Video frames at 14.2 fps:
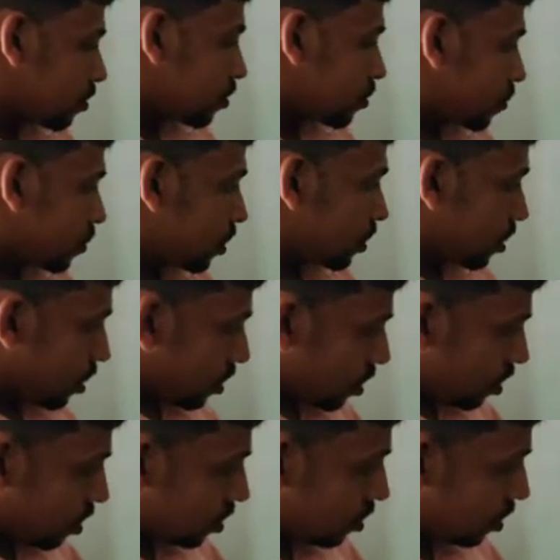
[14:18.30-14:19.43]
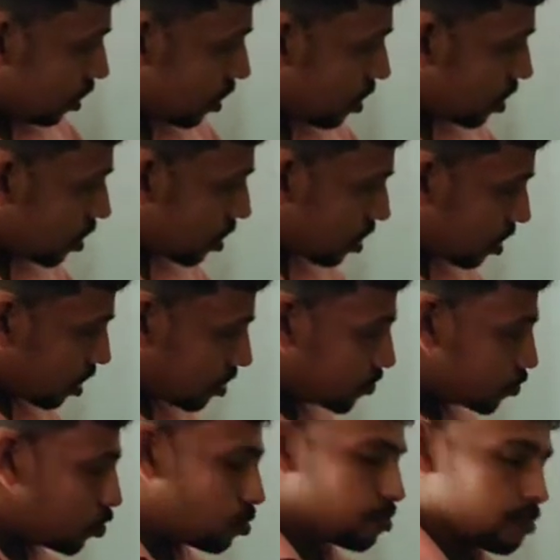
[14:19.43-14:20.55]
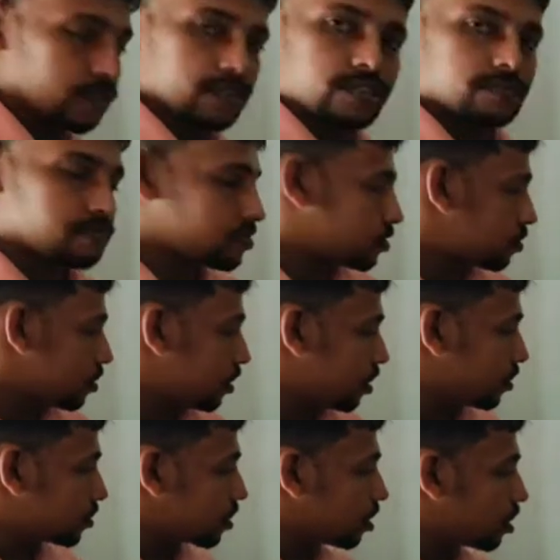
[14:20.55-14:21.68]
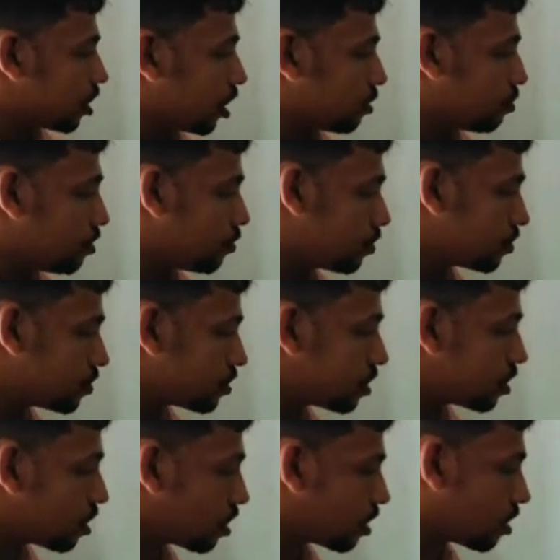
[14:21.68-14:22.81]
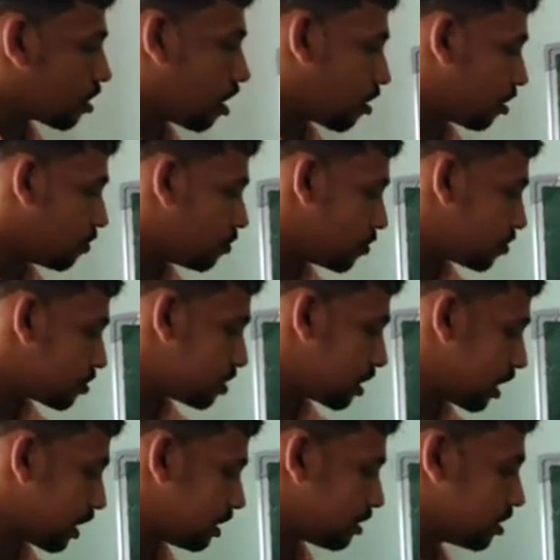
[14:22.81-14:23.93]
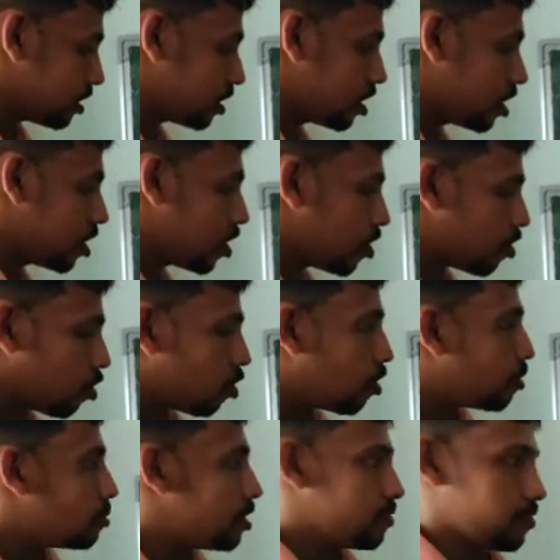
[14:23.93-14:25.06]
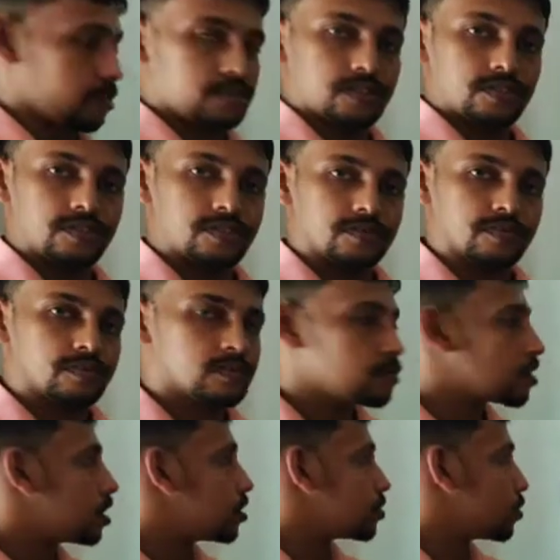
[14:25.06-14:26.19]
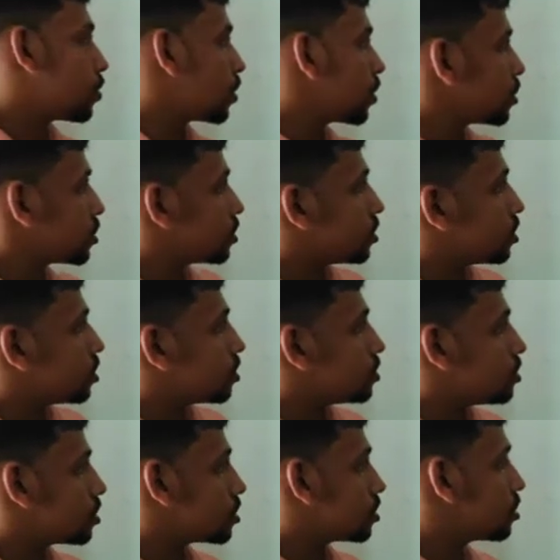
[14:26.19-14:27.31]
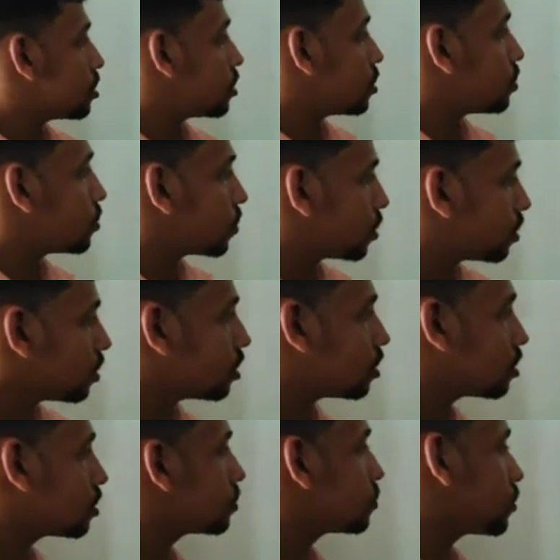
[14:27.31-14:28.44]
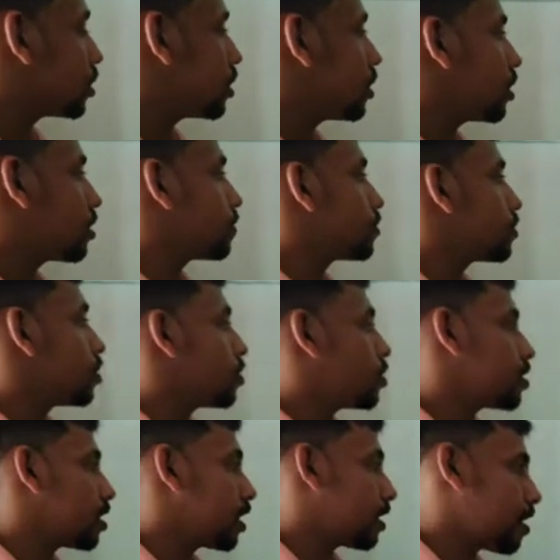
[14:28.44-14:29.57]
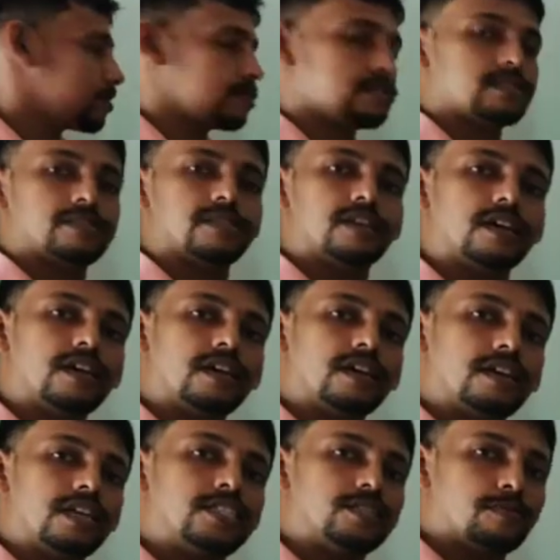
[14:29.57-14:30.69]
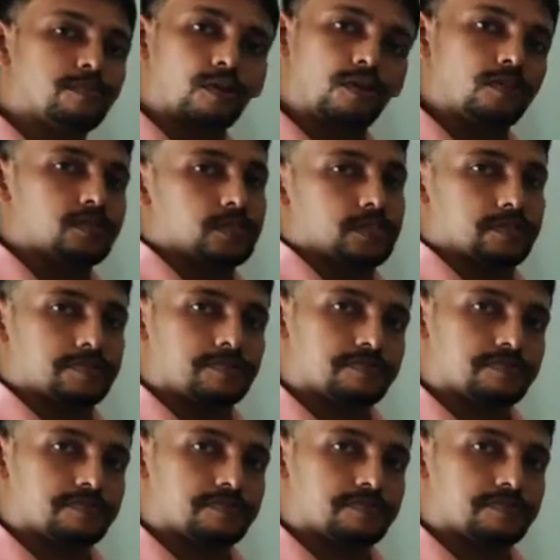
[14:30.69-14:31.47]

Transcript: So these are the consumers. So there is herbivores, carnivores and omnivores. Okay, so you can just you can see here, the grass. It's a producer.